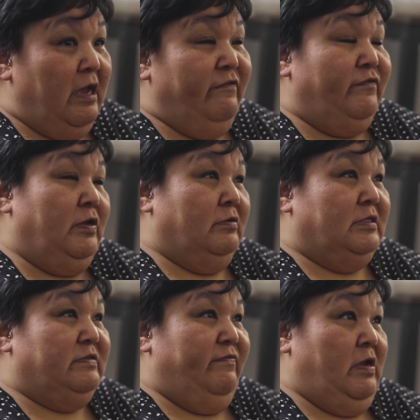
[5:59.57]
I feel
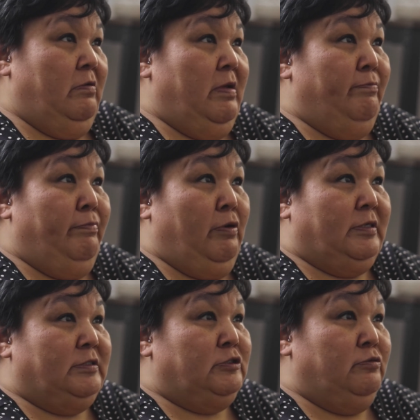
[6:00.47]
it's very
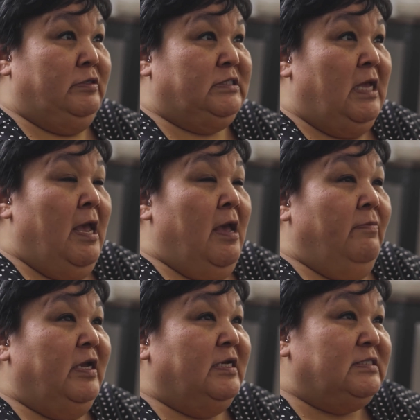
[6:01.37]
important to us
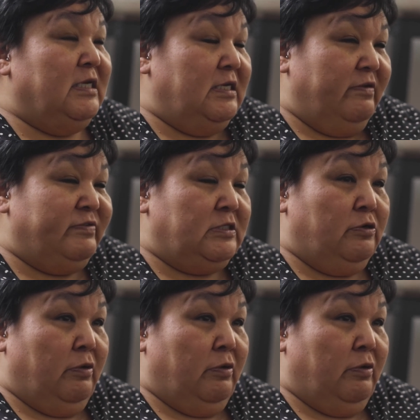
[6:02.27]
because it gives to